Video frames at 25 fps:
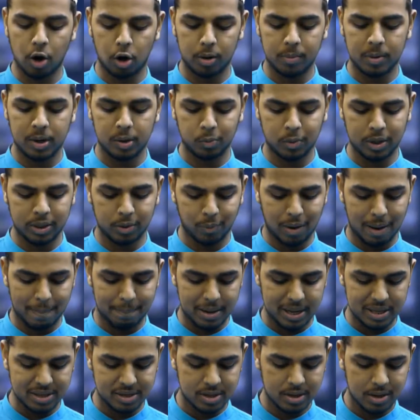armed with
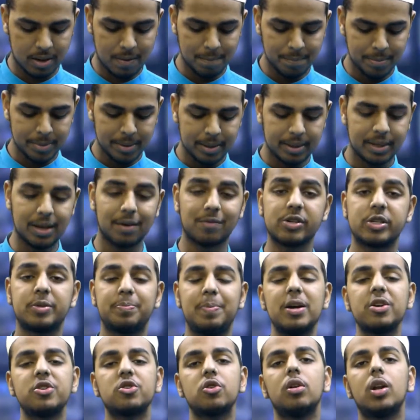weapons. There were
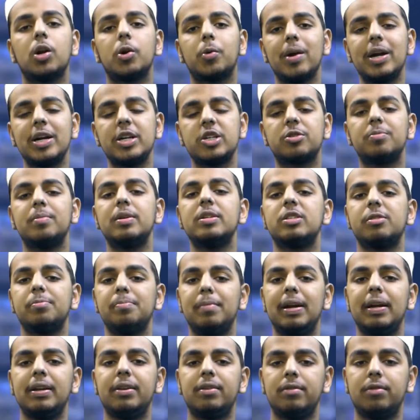special arrangements
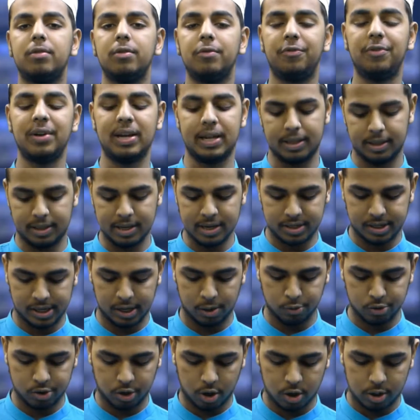made to feed this
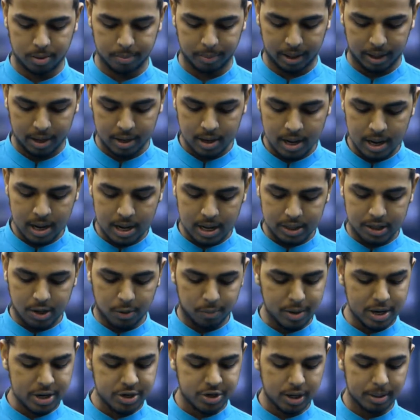huge army.
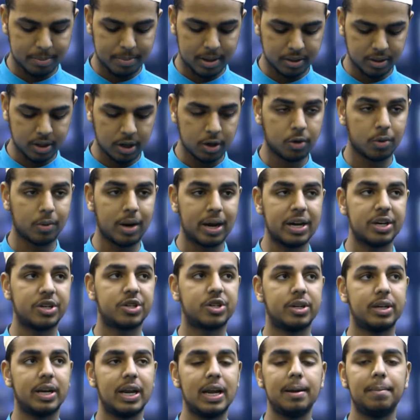The rich among the
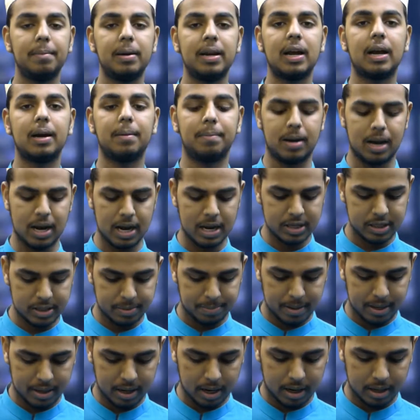Quraysh, namely Abbas
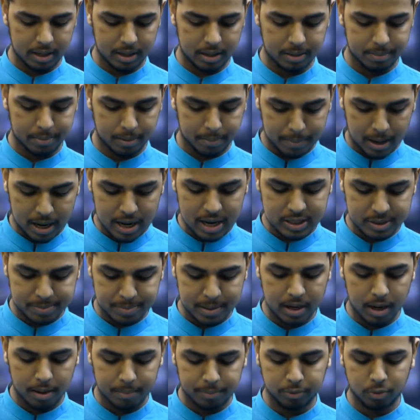bin
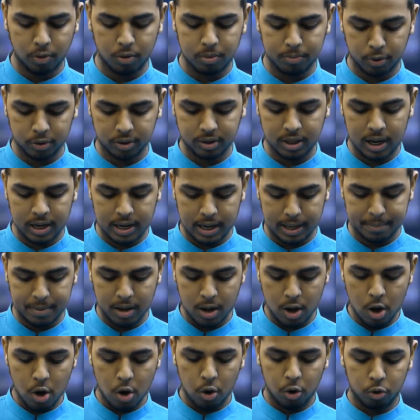Abdul
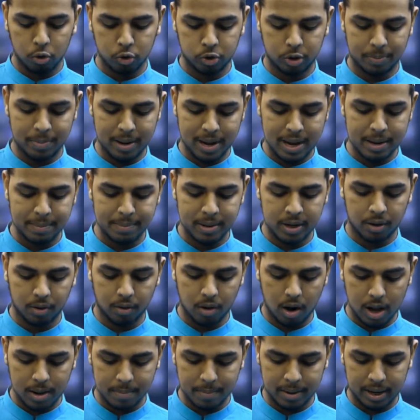Muttalib, Utbay bin
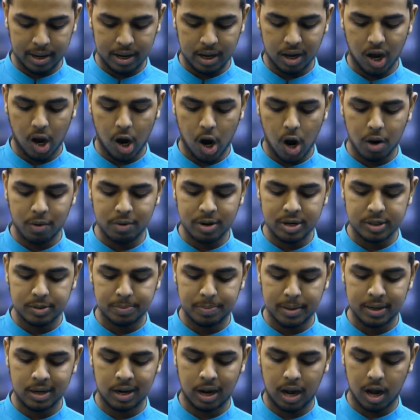Rabi, Haris
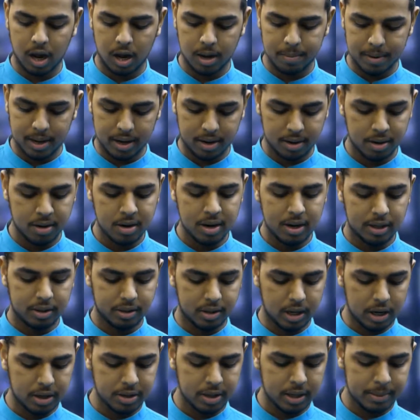bin Amir,
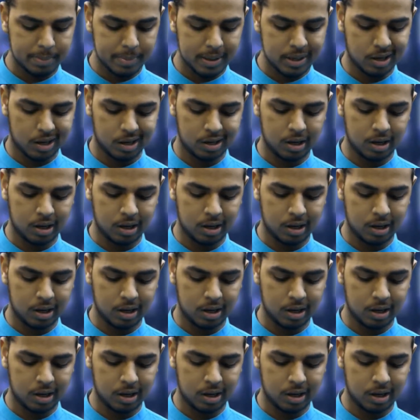Nadir bin